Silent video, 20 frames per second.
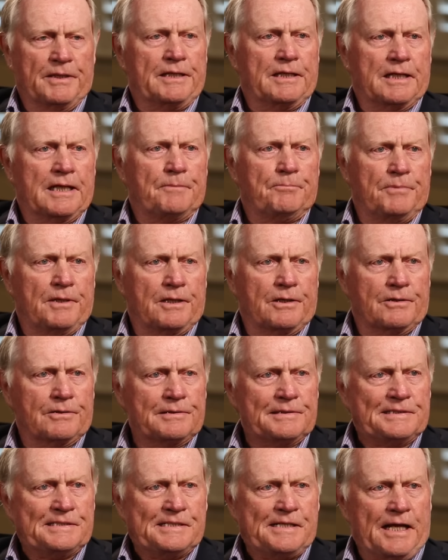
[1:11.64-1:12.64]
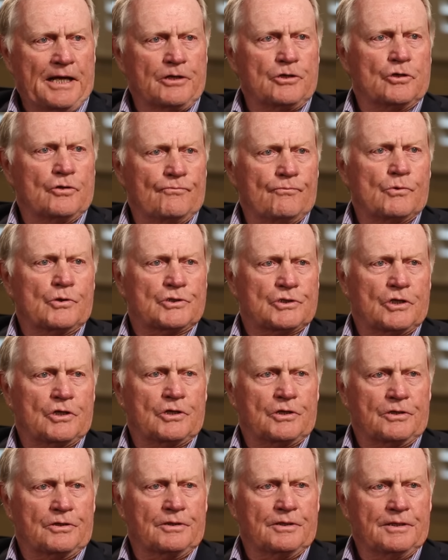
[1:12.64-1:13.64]
played a lot better. I could have worked
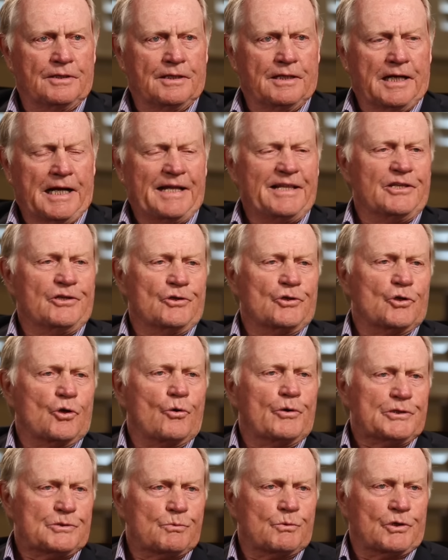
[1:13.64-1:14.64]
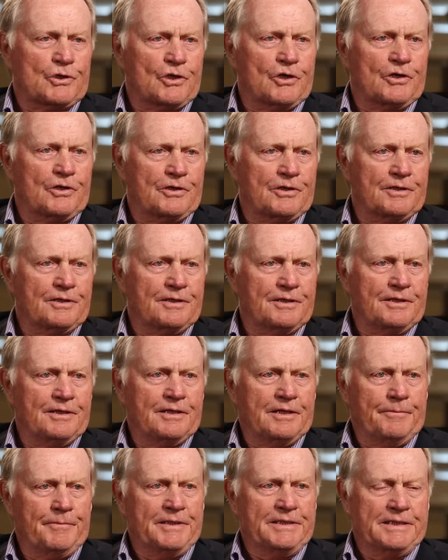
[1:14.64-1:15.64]
harder. I think you can always work harder.
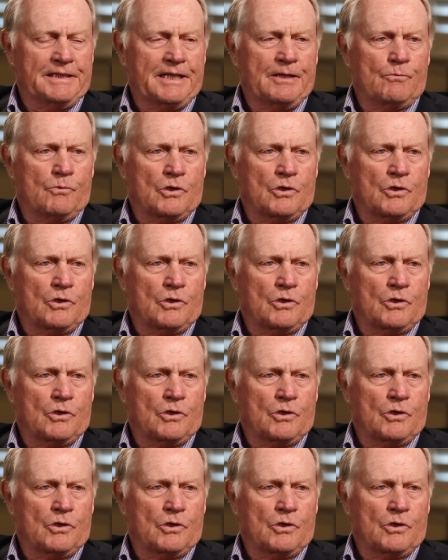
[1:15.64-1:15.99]
I mean, did I